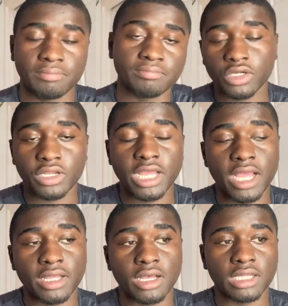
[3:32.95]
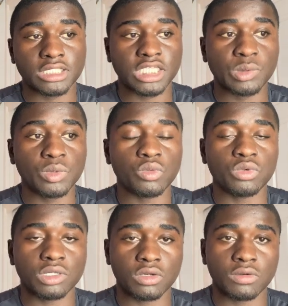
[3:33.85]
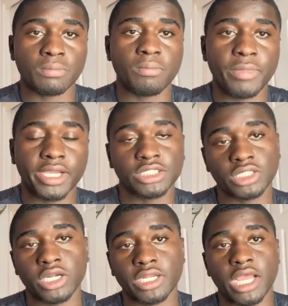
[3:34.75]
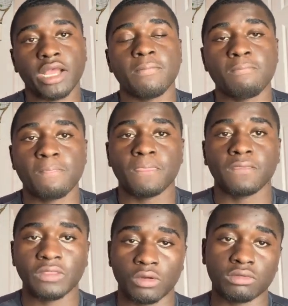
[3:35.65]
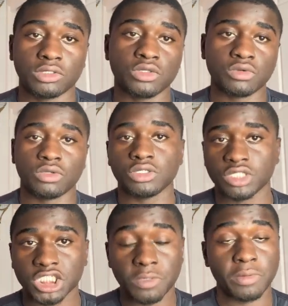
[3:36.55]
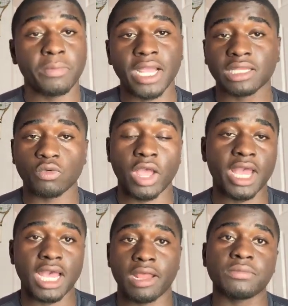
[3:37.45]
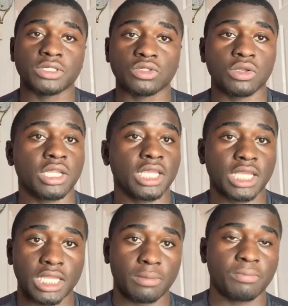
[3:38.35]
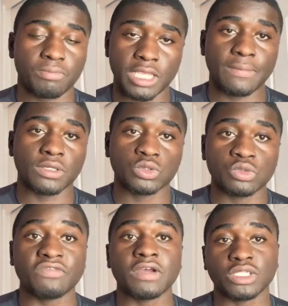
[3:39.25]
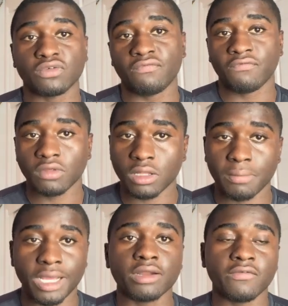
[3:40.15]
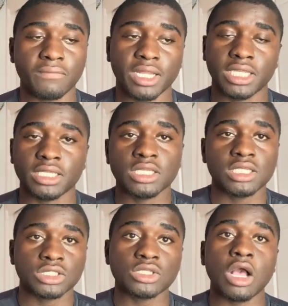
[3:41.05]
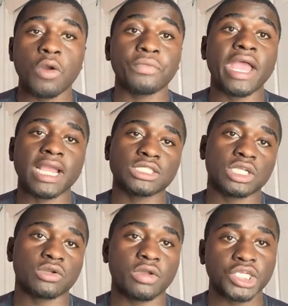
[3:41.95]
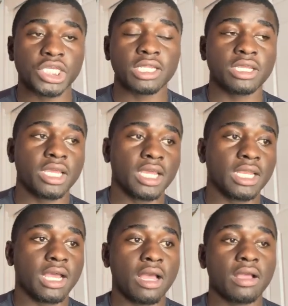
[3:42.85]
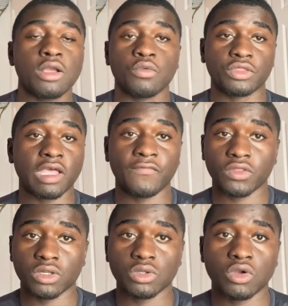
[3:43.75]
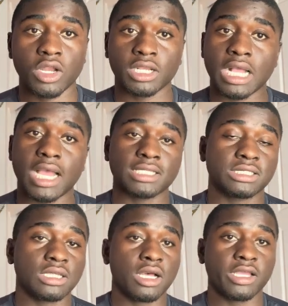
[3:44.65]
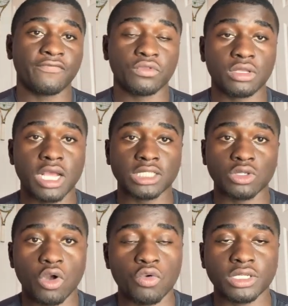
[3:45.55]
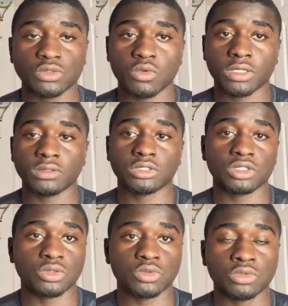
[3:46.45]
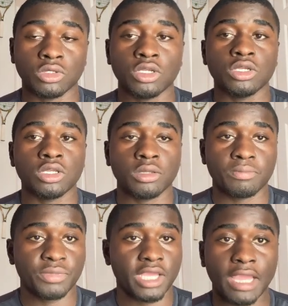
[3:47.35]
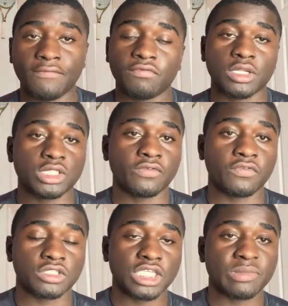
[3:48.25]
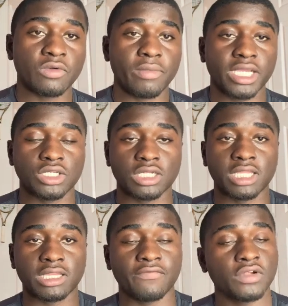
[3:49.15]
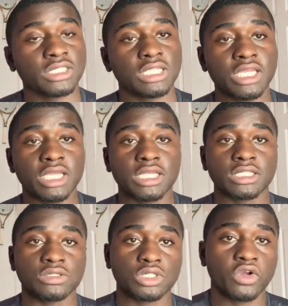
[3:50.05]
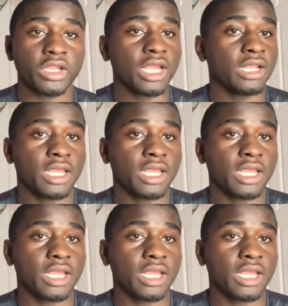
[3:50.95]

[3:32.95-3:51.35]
Turn that team will make sure that you ship back the right item, so they can be able to refund you full amount of money. So I hope that answered your question. And without further ado, go ahead, guys, if you guys always want to be an influencer for Temu, make sure you click the first link to join in.